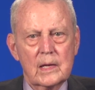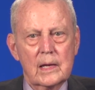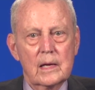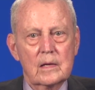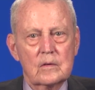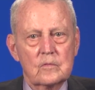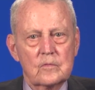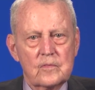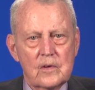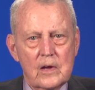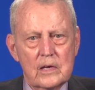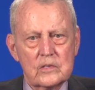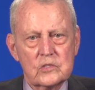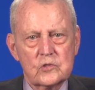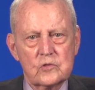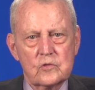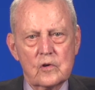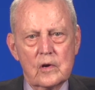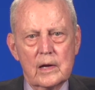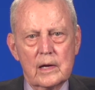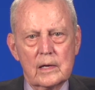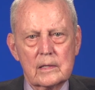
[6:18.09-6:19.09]
and
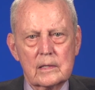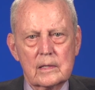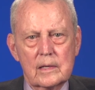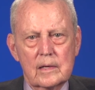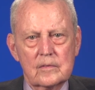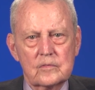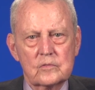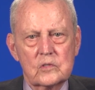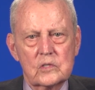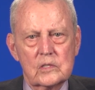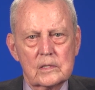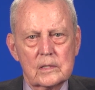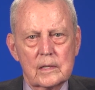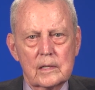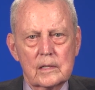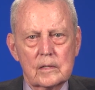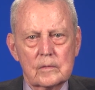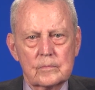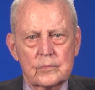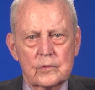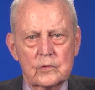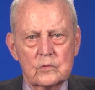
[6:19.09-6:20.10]
fast-track F D
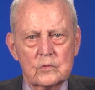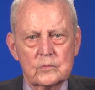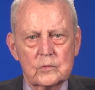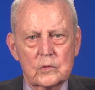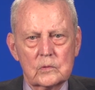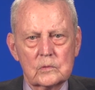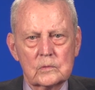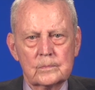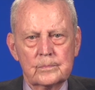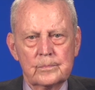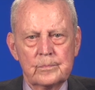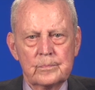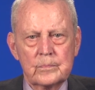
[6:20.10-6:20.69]
A approval.